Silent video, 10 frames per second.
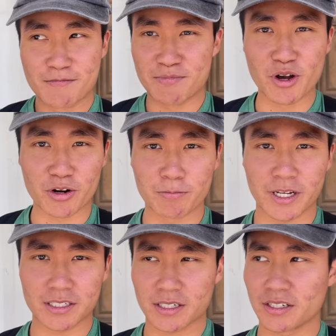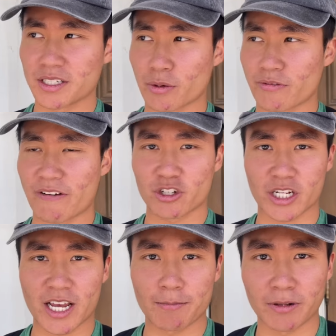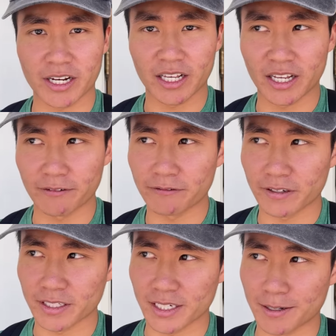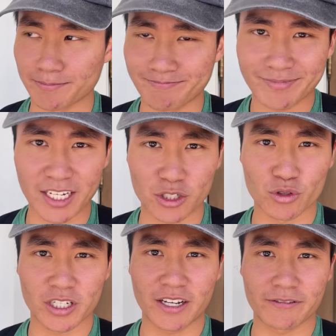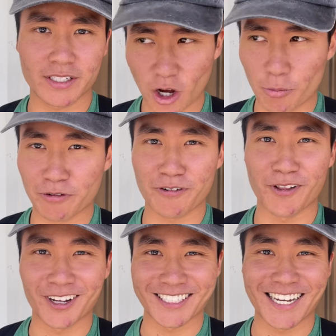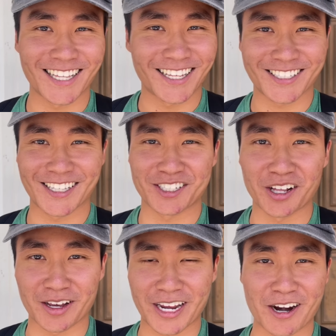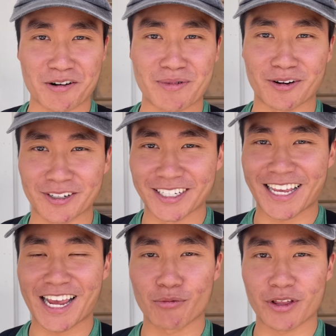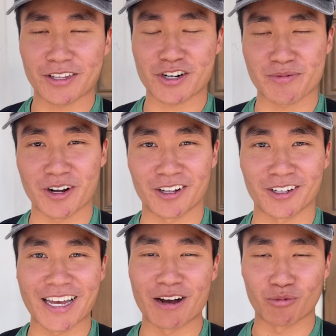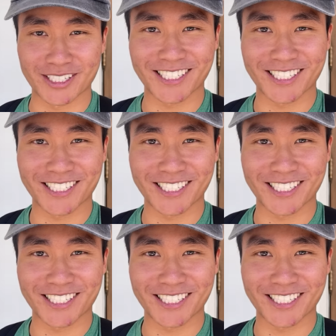no complaints. Still sitting with 500k, plenty of life, and um, yeah, 200 left. Hoping for a long day. That's that's all I care about. Can't win the tournament all at once